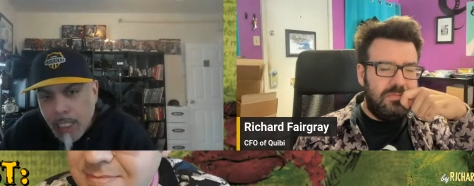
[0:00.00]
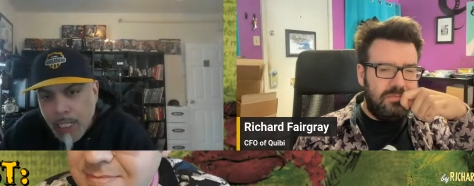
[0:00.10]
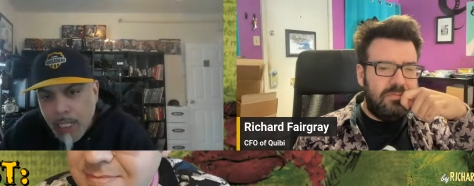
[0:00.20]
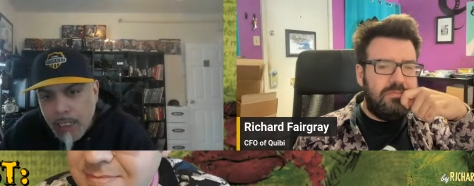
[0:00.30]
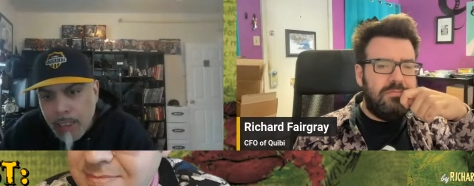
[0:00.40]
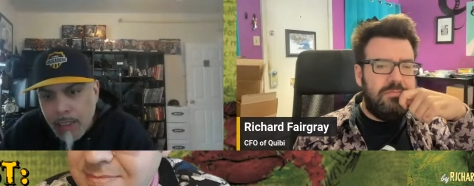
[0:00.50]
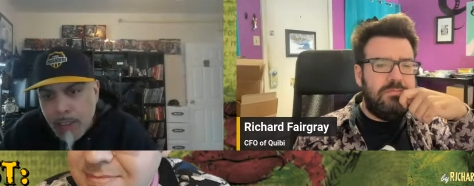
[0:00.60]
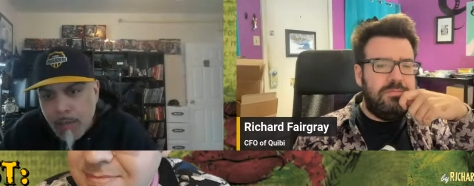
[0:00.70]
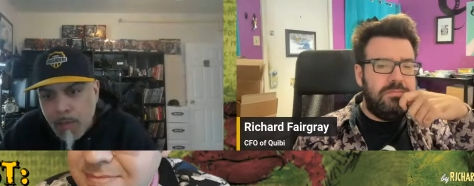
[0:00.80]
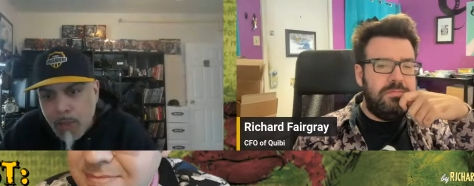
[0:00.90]
Speaker 1: mm. and
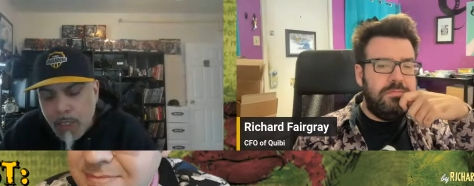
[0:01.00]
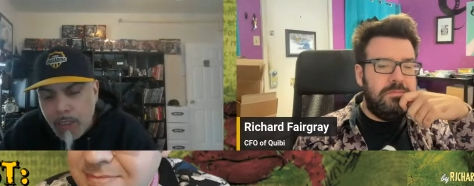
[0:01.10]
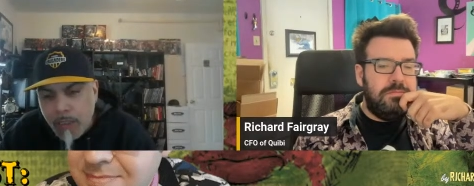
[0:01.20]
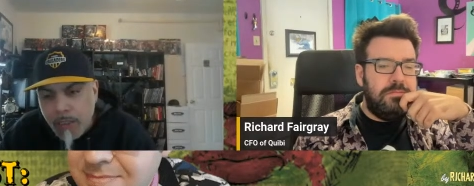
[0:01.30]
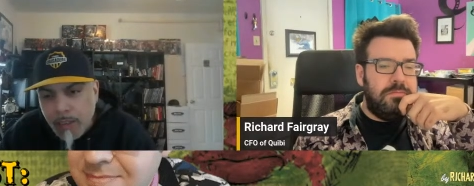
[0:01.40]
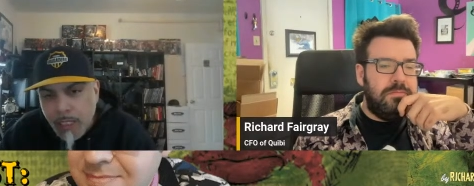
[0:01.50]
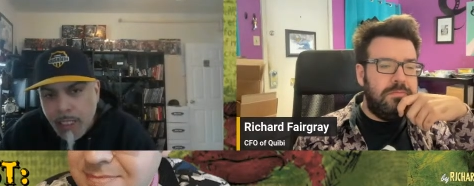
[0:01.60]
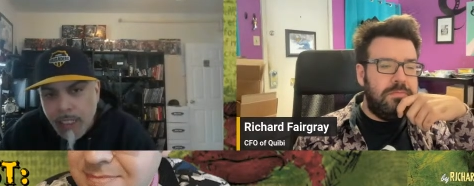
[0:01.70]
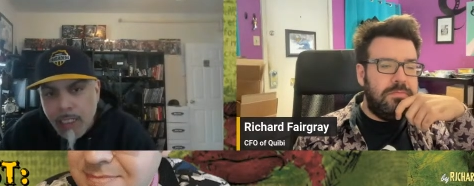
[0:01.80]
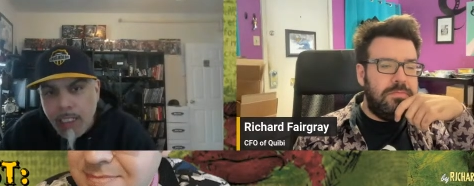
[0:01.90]
someone
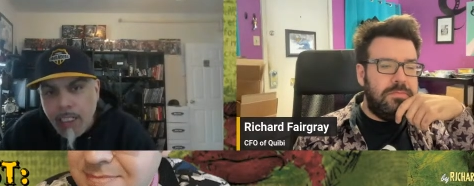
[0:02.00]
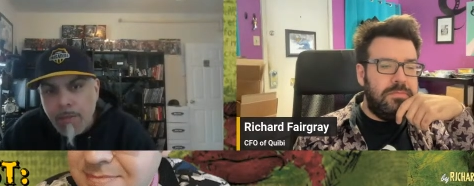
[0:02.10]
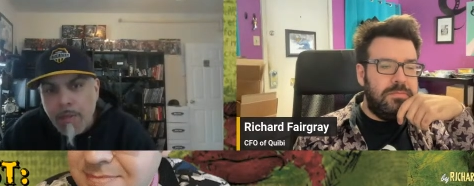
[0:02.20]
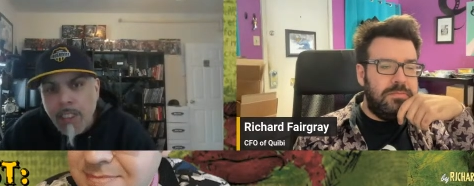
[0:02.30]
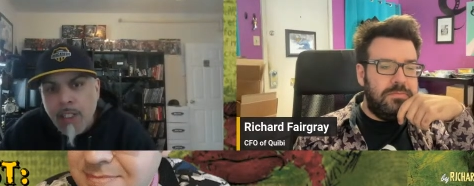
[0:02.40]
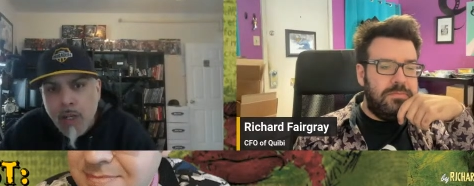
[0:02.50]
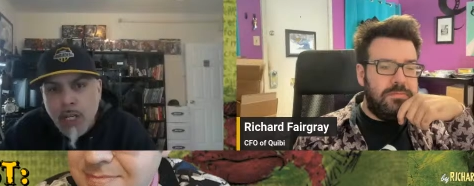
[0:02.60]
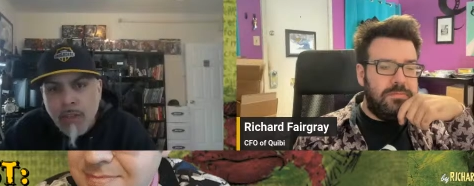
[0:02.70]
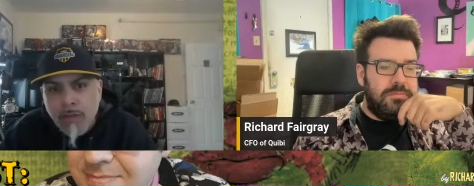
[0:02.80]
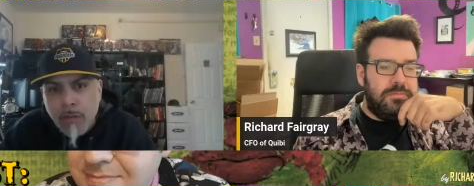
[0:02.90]
like cut me
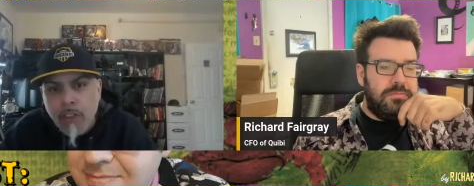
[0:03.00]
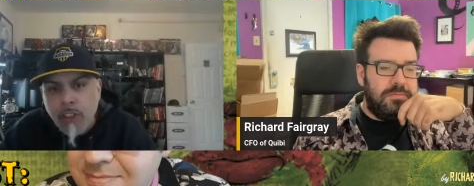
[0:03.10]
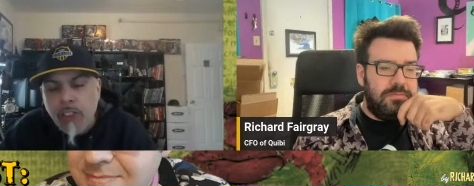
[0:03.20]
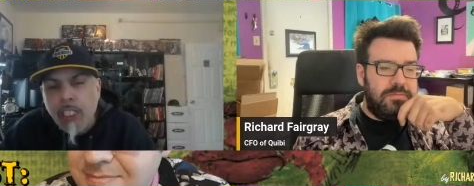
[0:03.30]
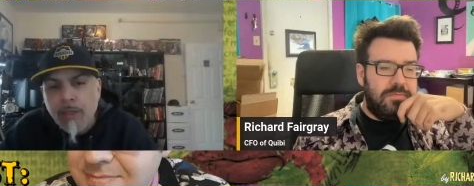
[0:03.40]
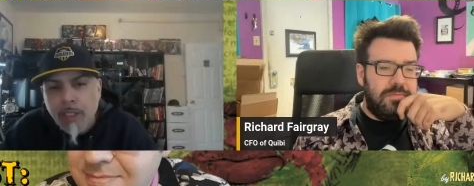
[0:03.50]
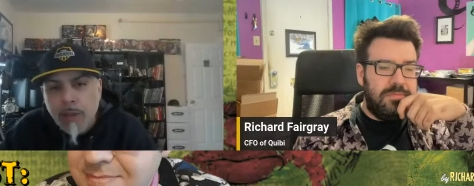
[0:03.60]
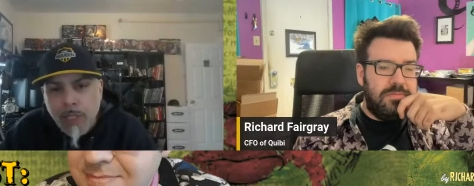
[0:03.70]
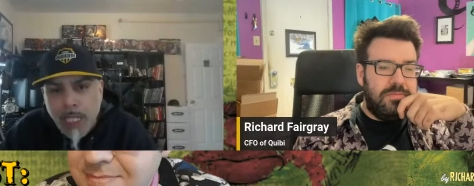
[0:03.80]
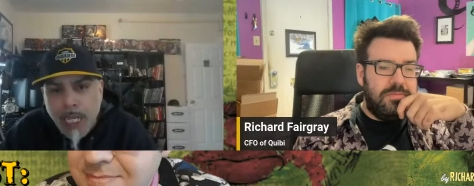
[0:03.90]
off from
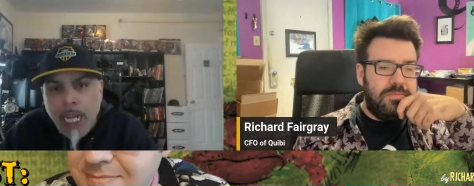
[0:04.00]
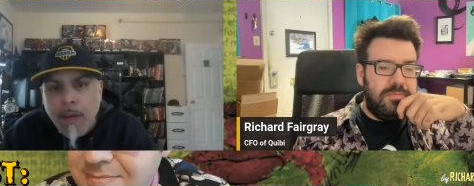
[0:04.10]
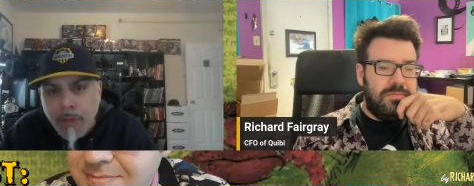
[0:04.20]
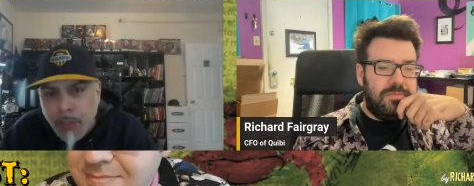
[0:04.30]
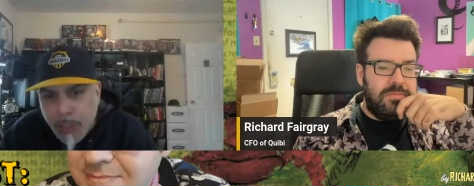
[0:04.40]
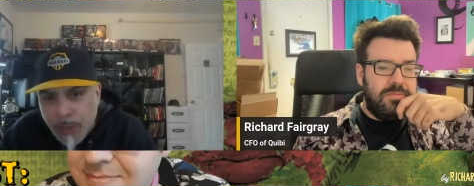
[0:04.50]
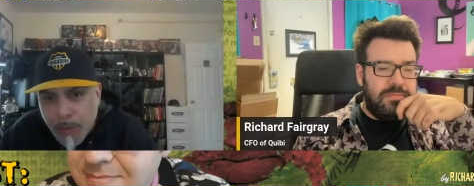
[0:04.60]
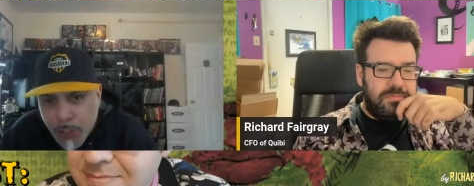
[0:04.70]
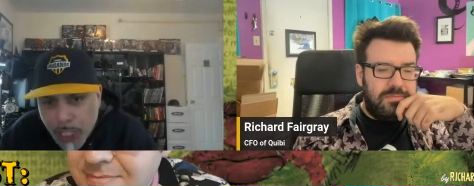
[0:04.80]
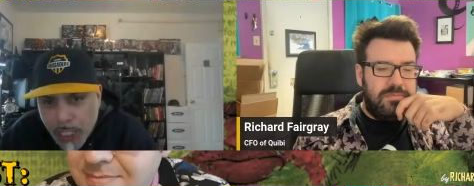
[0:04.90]
sharing what I should
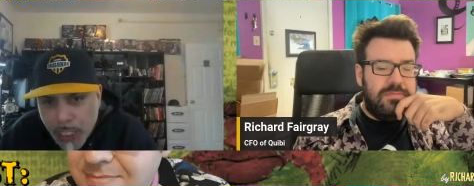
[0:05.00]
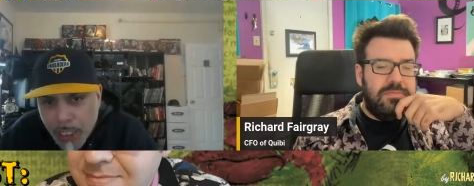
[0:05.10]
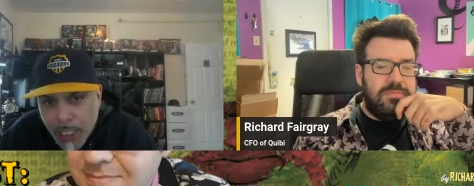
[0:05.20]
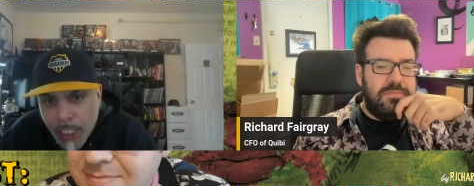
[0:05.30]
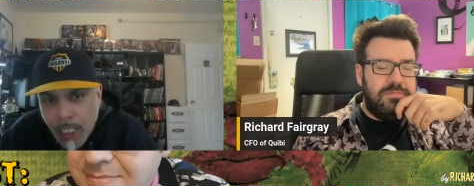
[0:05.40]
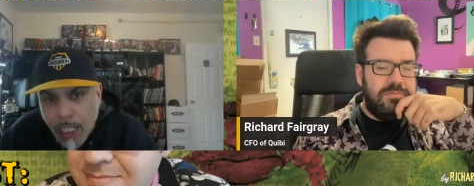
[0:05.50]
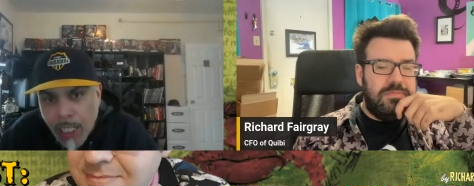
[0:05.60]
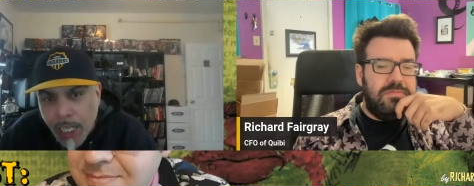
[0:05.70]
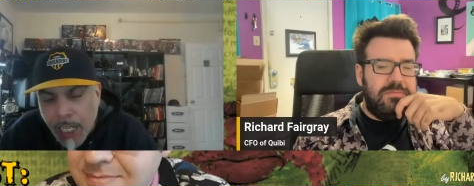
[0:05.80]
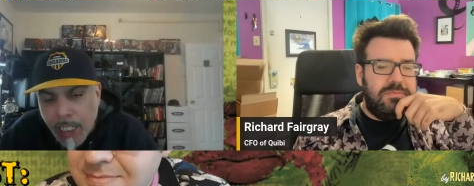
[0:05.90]
have shared.
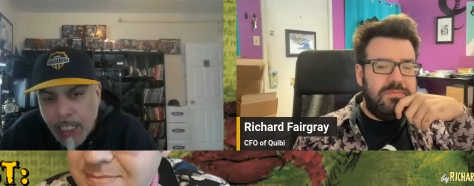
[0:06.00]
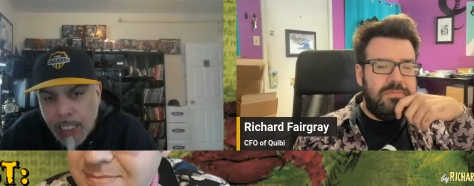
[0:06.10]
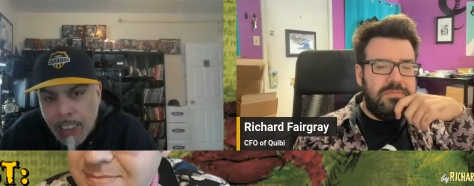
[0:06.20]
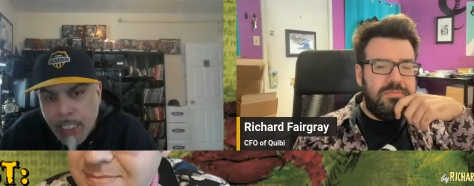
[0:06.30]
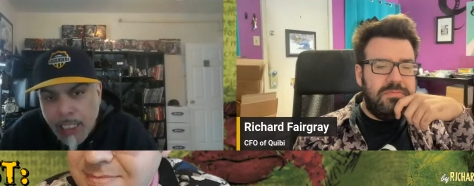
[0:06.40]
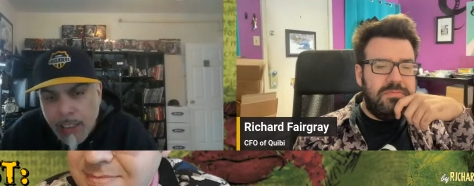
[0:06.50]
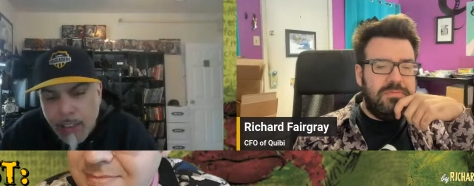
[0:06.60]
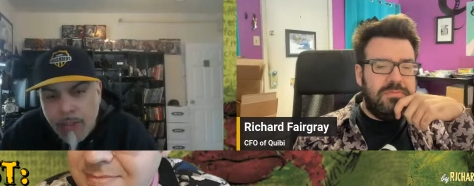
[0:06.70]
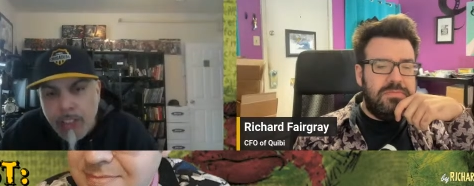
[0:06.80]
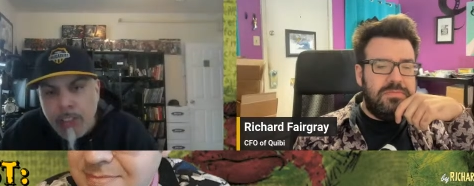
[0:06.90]
And it's like,
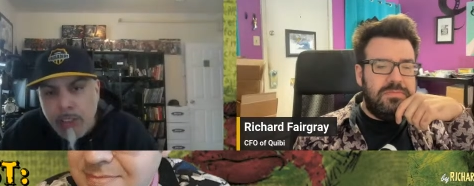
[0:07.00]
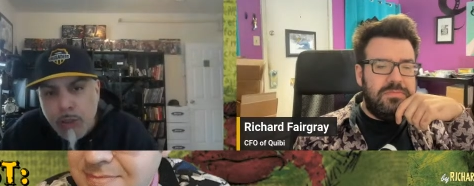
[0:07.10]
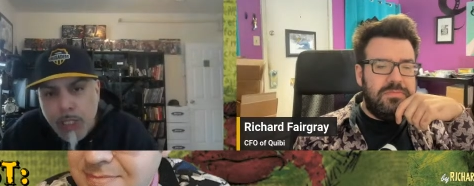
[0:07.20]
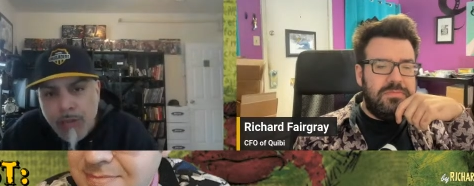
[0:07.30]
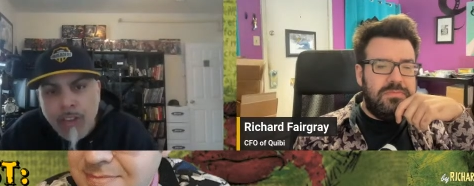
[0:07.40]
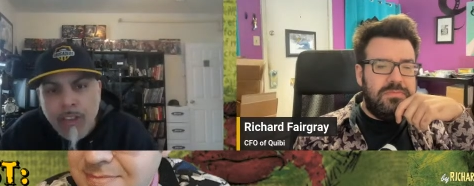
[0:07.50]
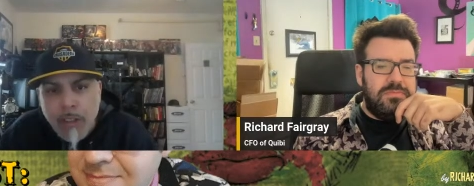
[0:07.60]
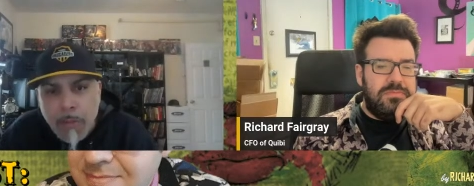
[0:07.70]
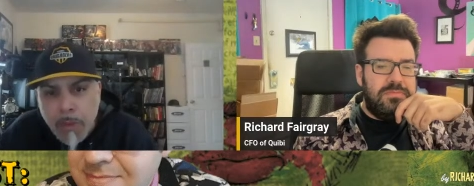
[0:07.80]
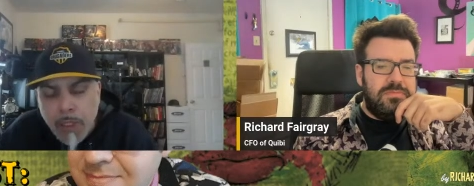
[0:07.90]
you know, they stole a
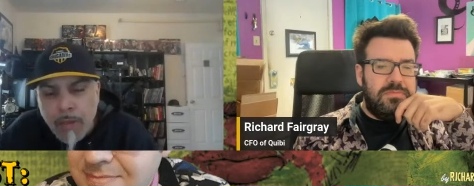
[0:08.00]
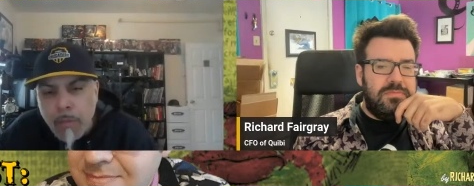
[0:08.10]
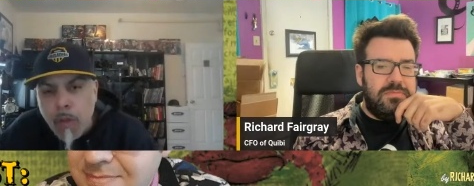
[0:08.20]
very important